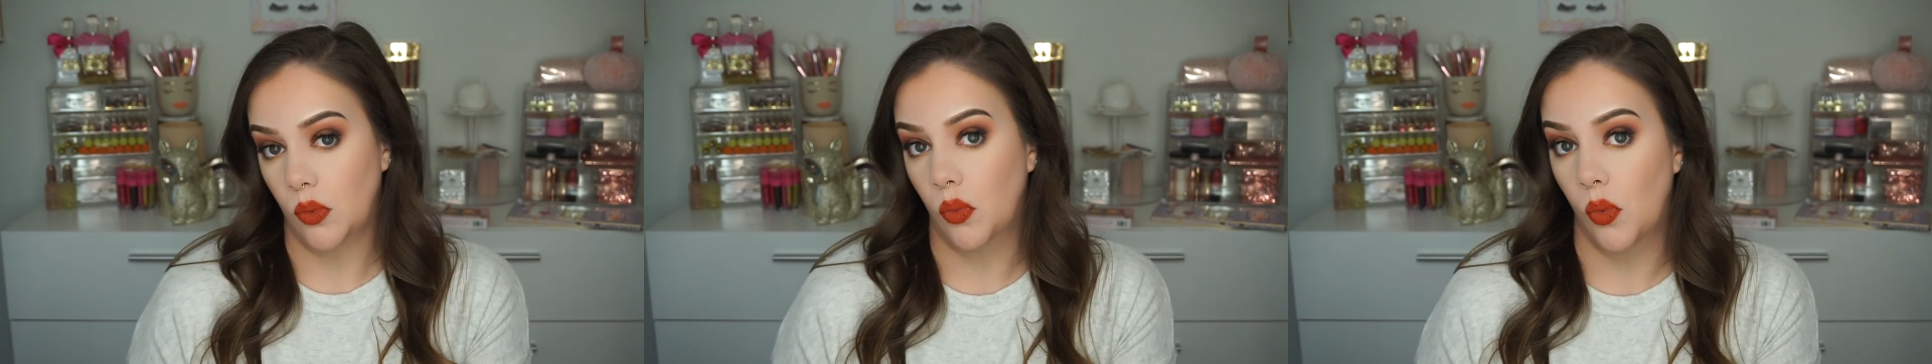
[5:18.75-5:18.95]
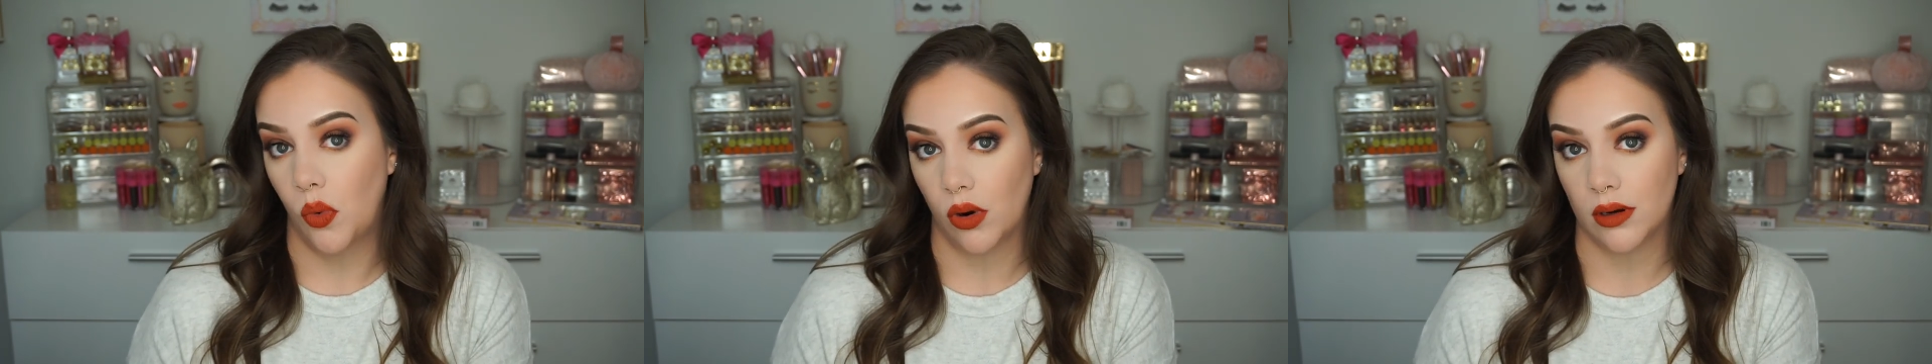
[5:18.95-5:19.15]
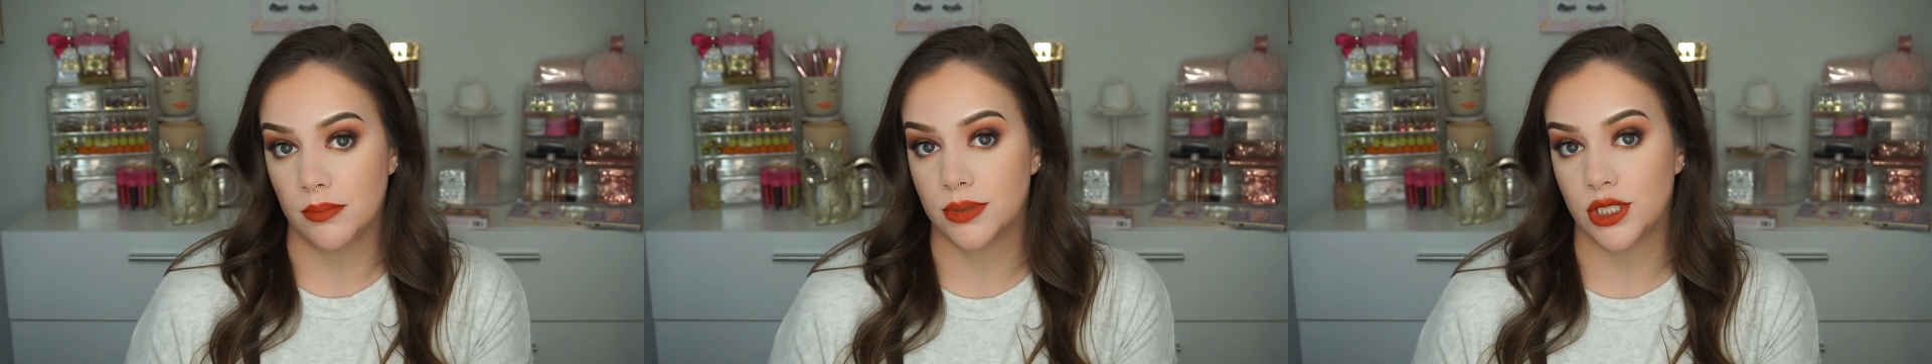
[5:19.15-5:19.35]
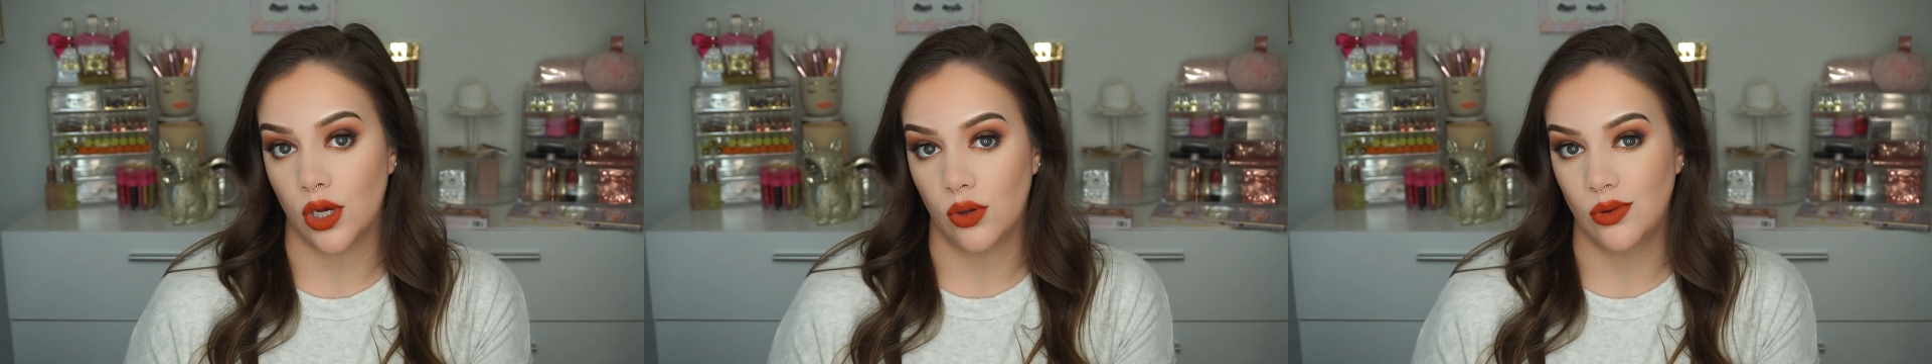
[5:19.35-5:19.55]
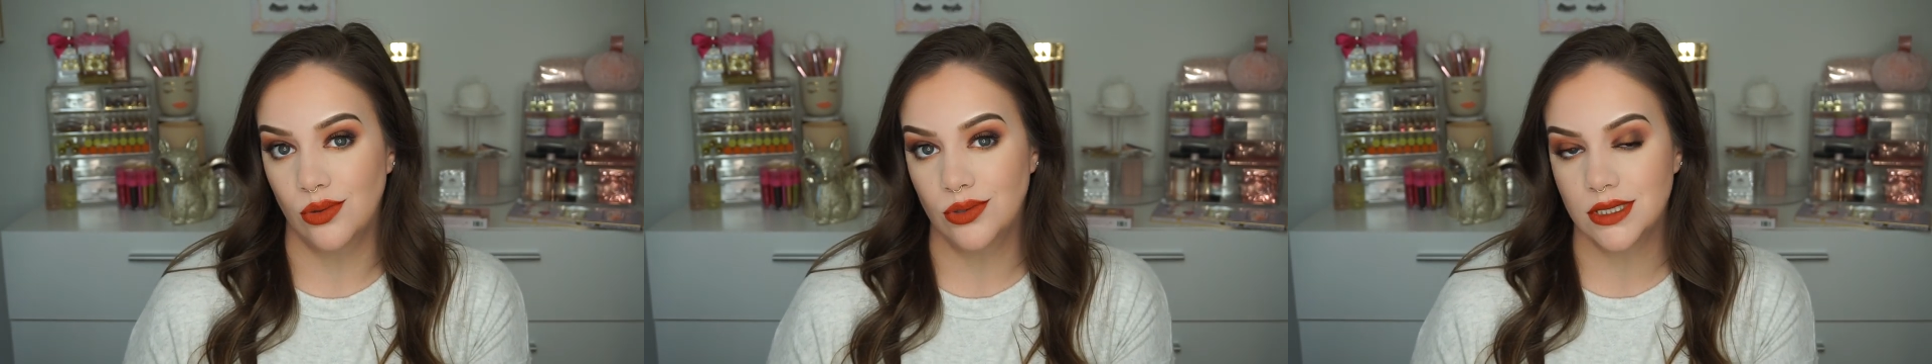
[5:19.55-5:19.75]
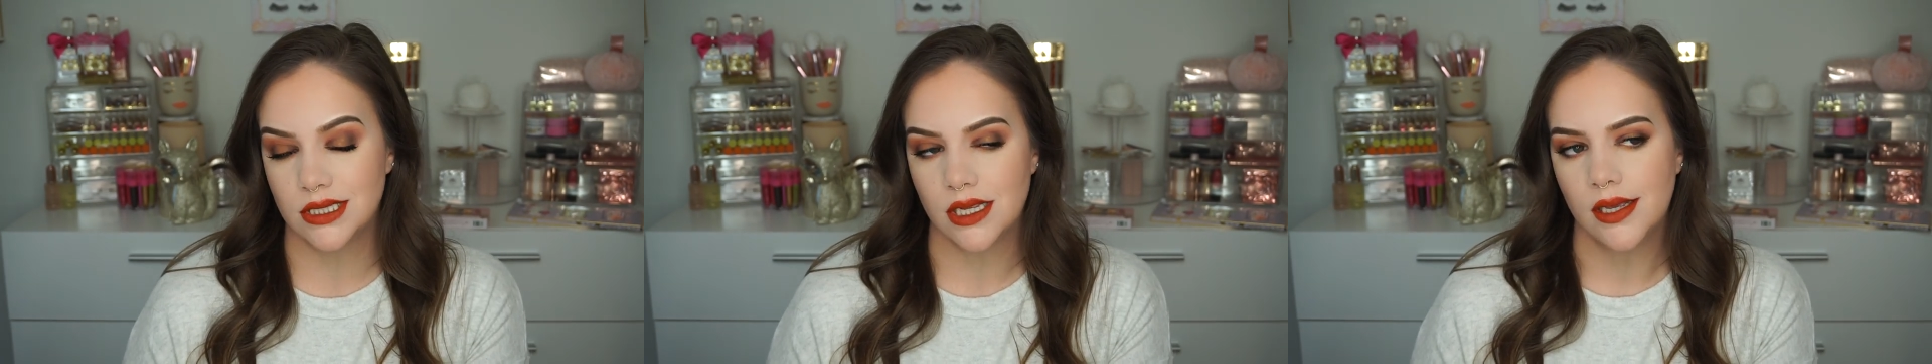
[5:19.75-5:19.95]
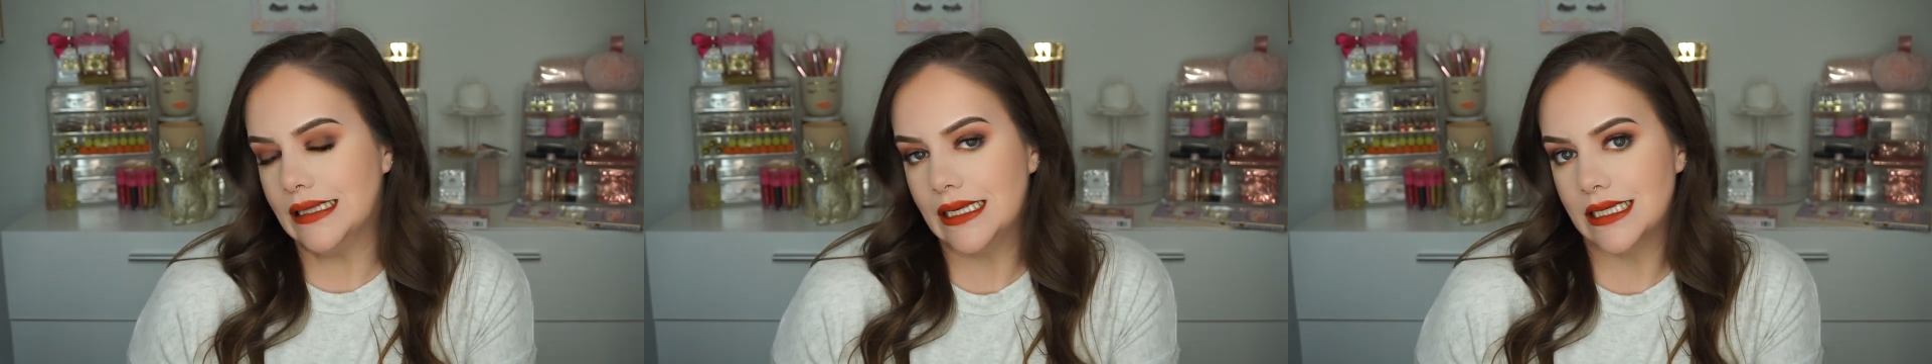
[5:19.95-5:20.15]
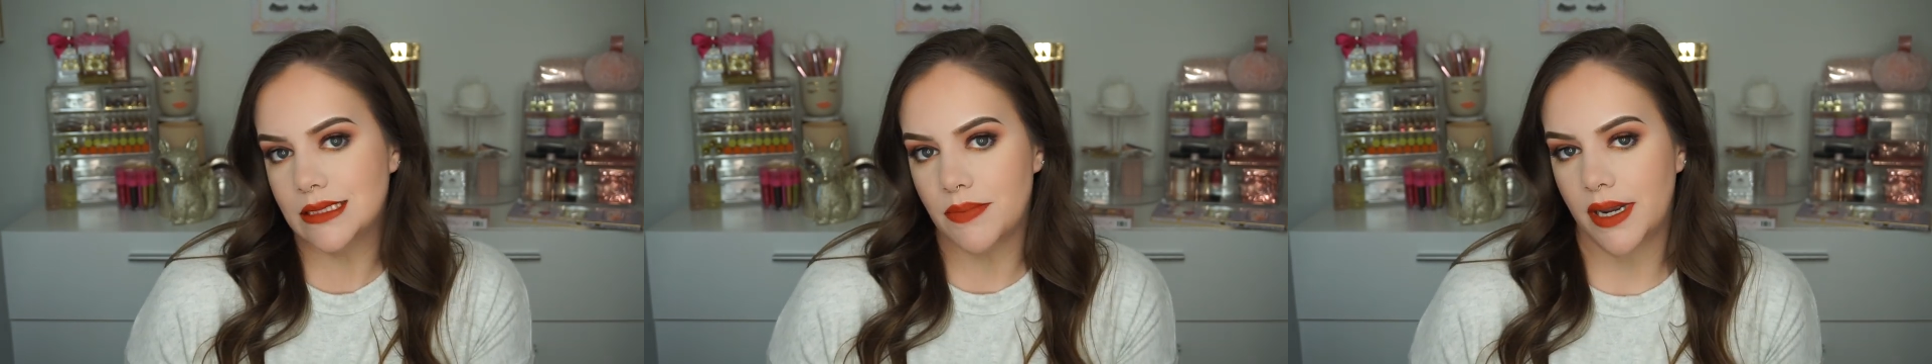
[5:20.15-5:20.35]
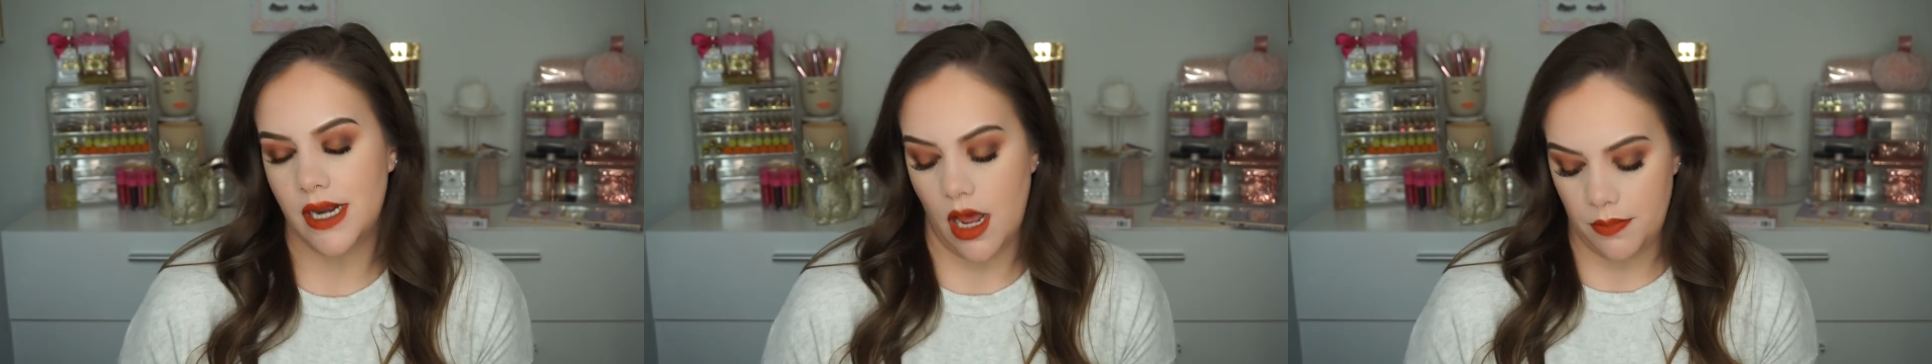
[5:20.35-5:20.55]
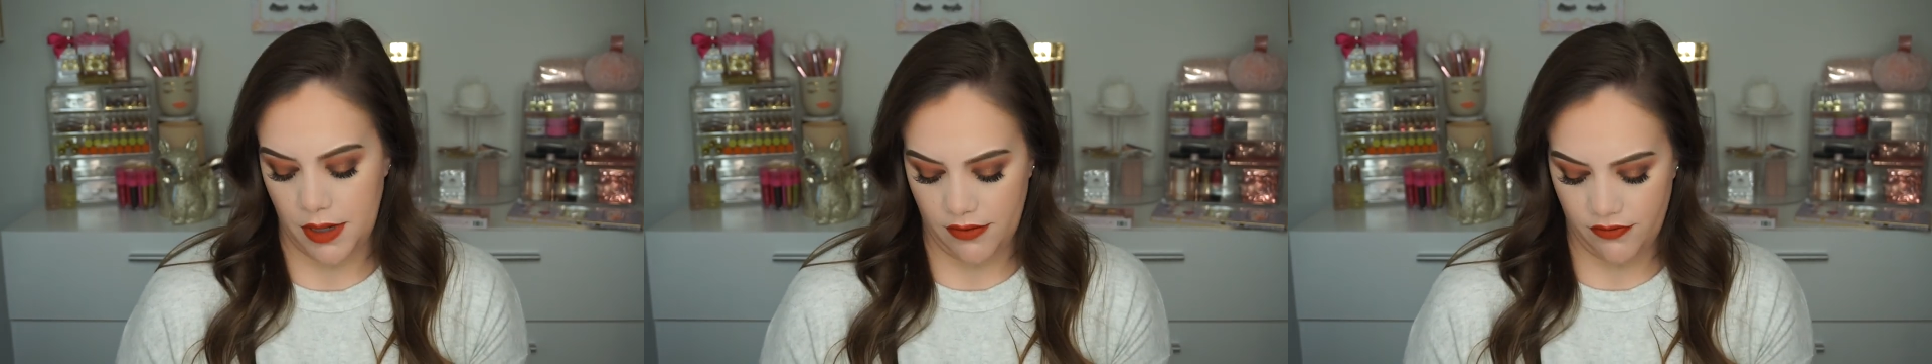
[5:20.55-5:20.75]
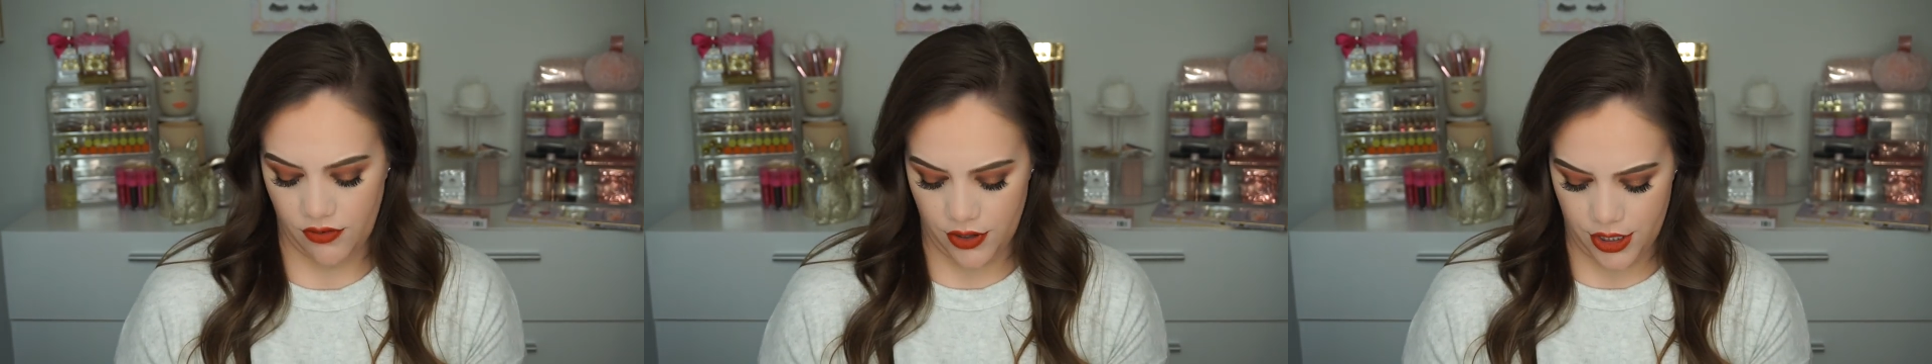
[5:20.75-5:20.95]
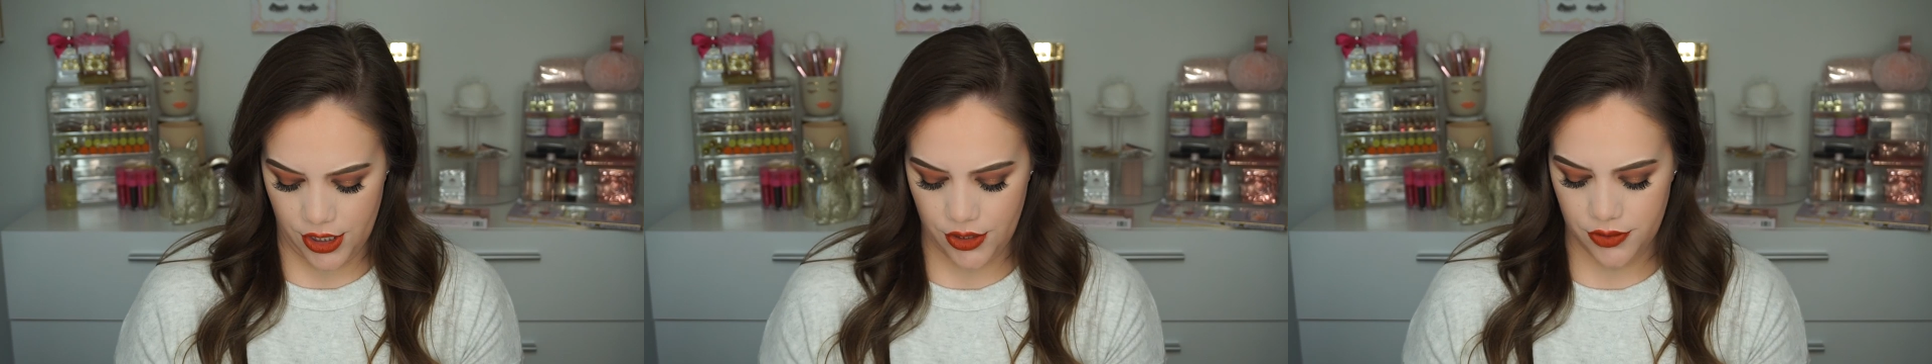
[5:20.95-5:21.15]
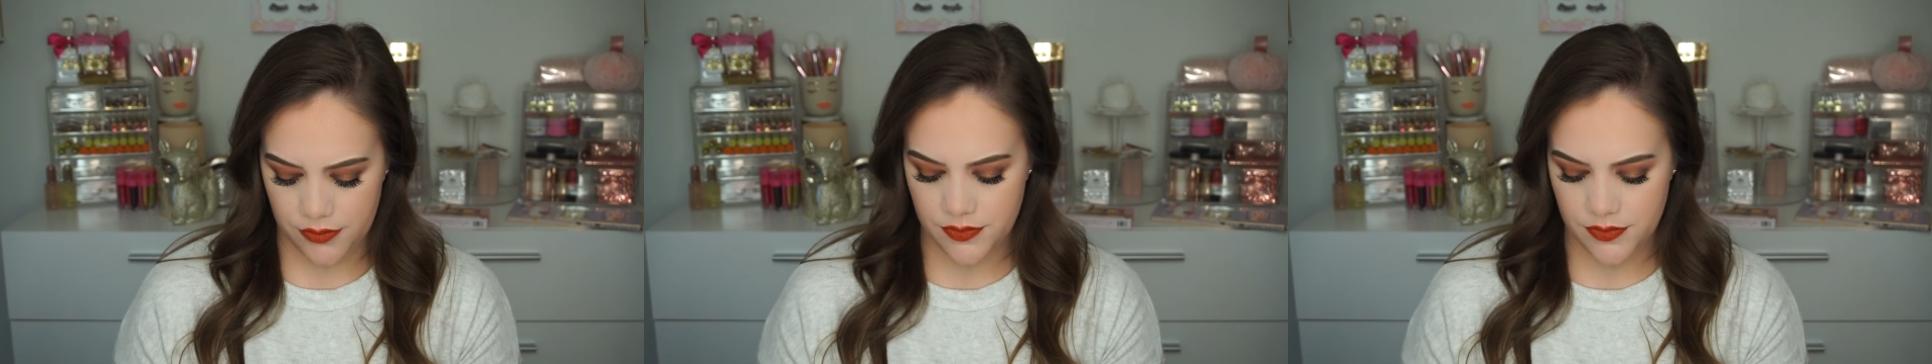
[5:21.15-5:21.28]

warm tones, this may not be for you.